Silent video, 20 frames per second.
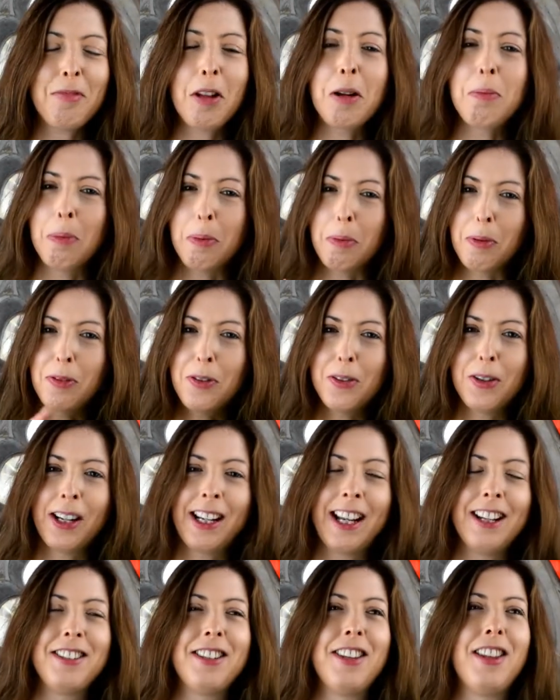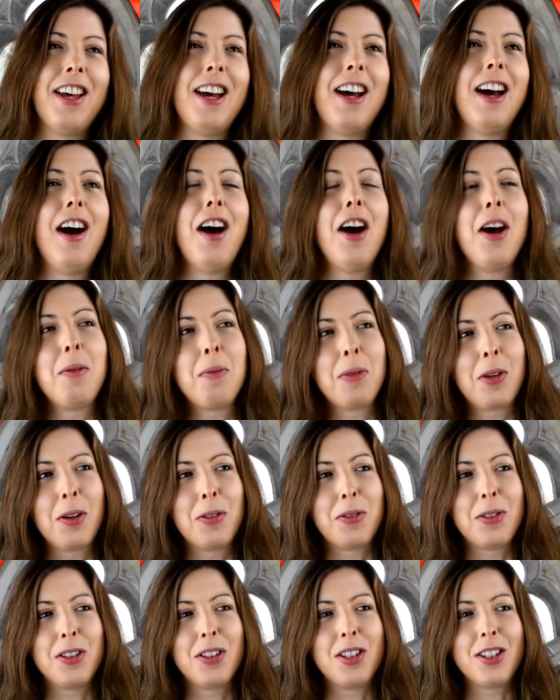But before I get to that, I'm going
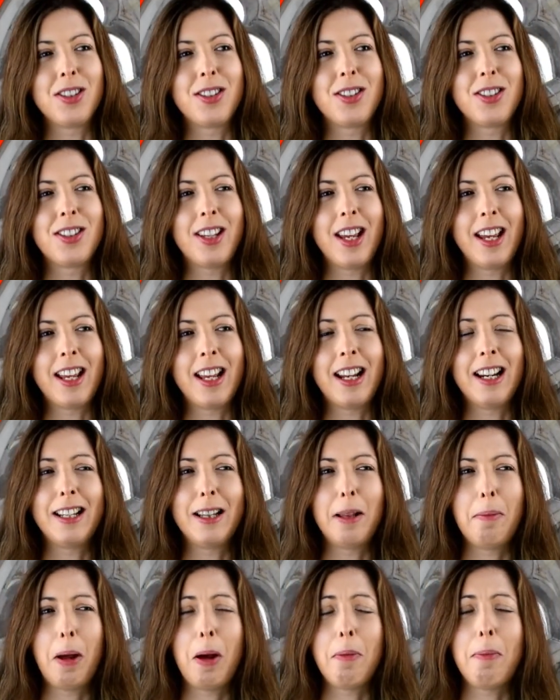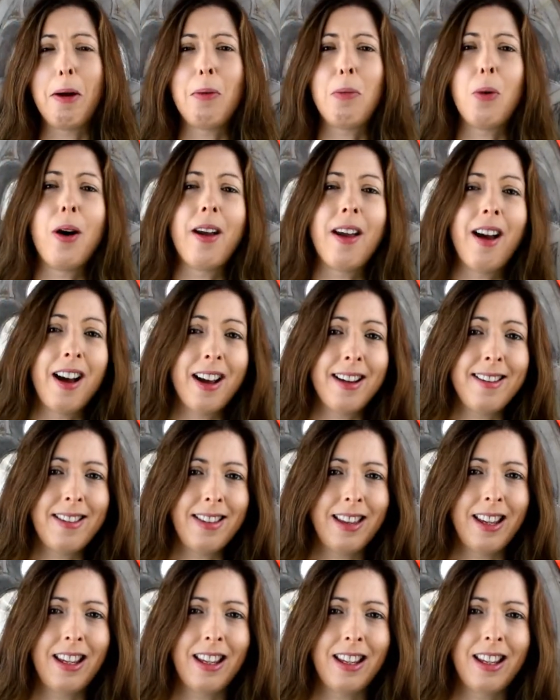to just say a little bit about why I
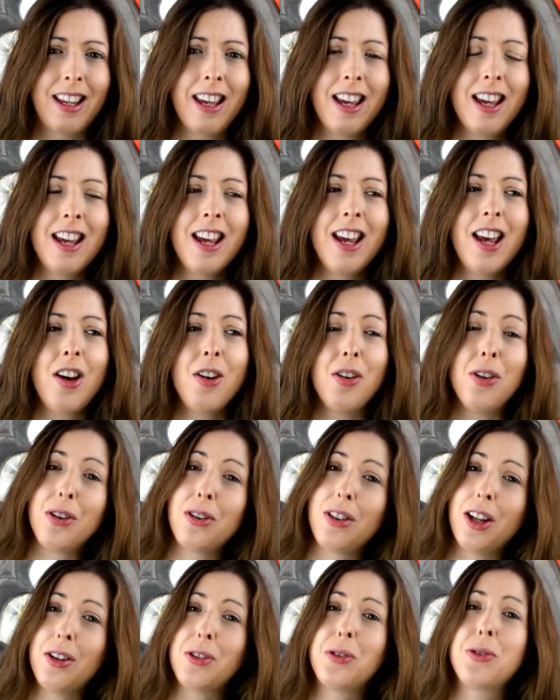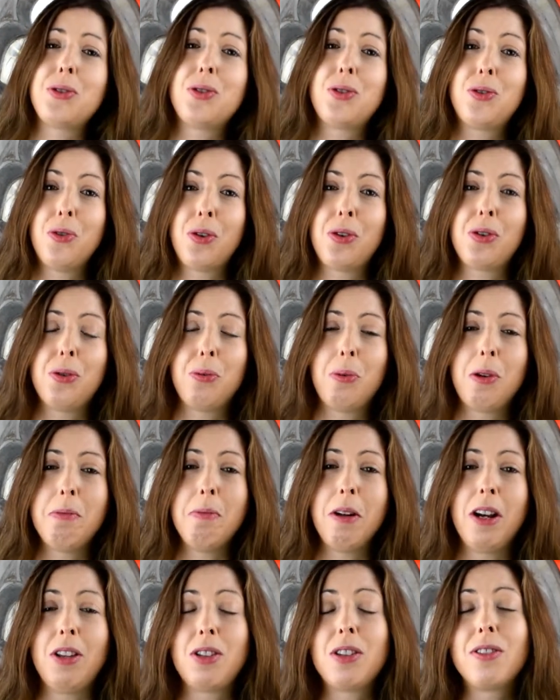think Earth Angels struggle with
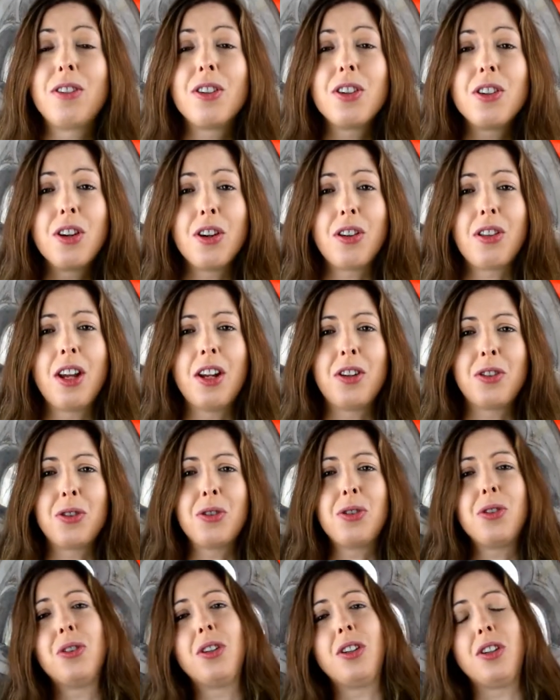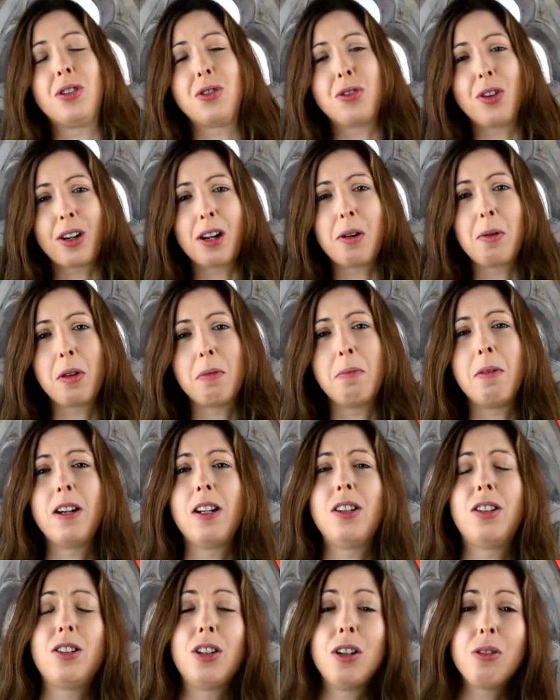money. So if you're an Earth Angel and you're struggling with money
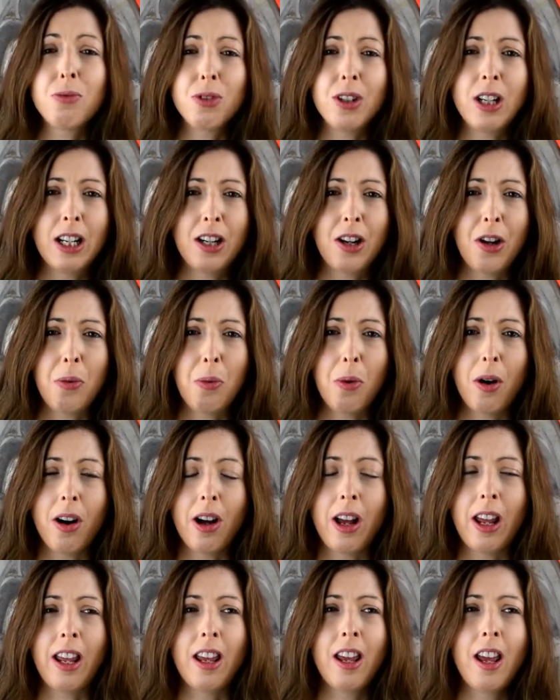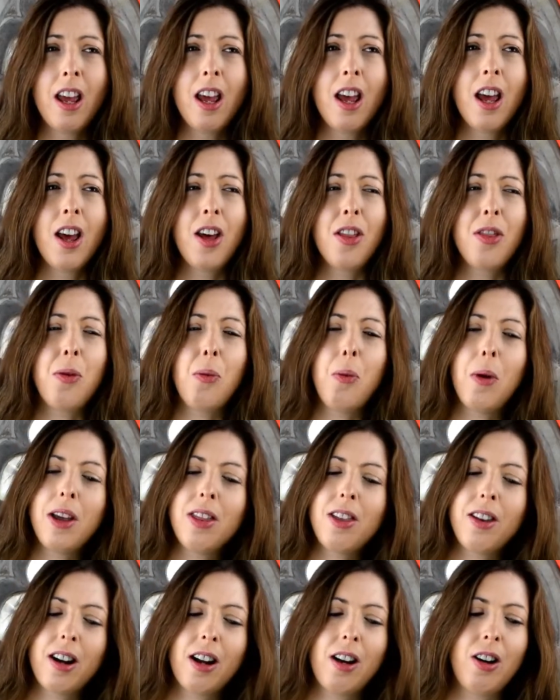and you don't really know why, the way
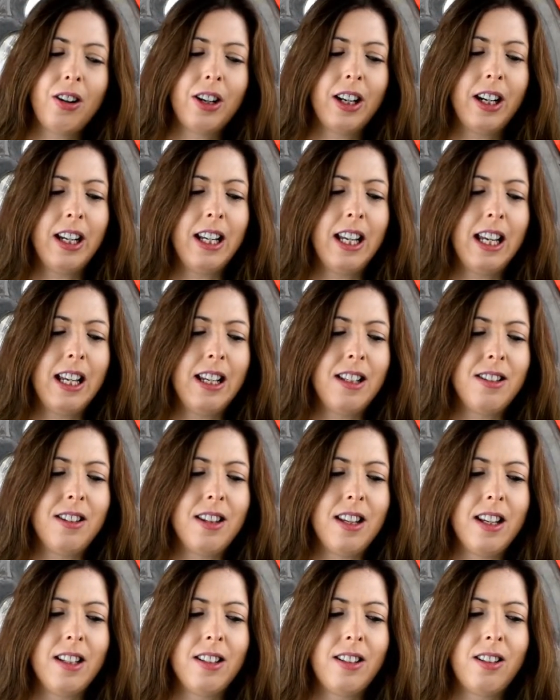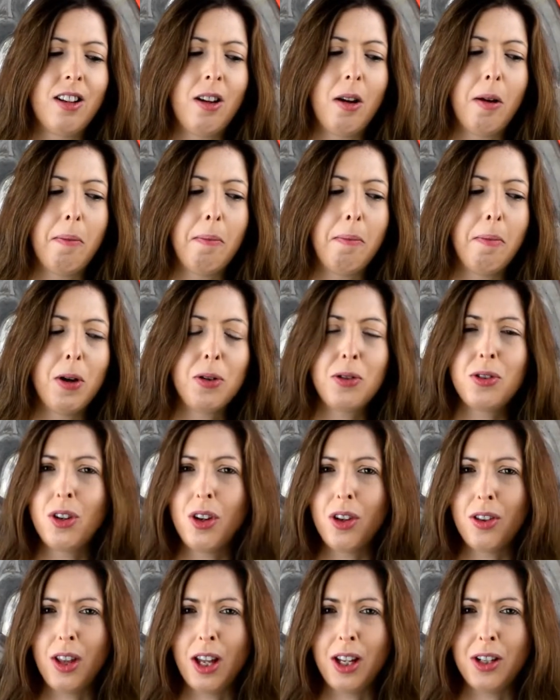that I look at it is that most
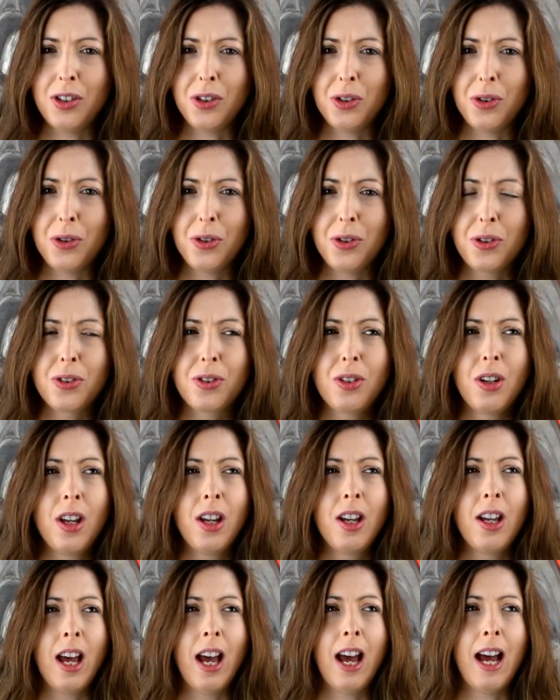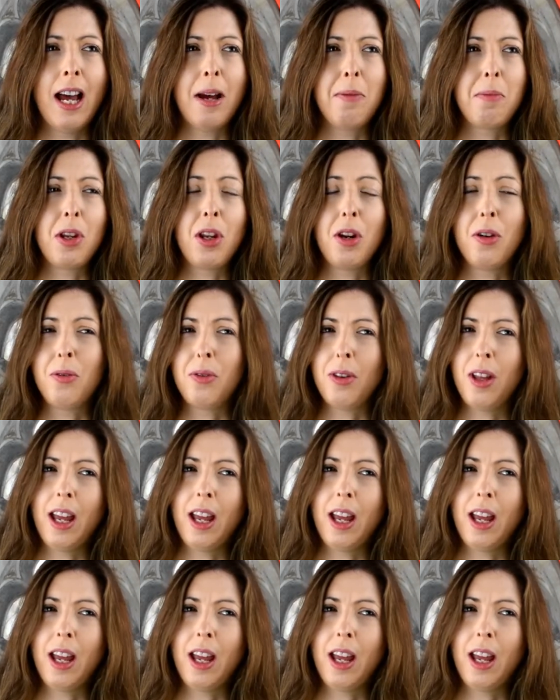Earth Angels, you know,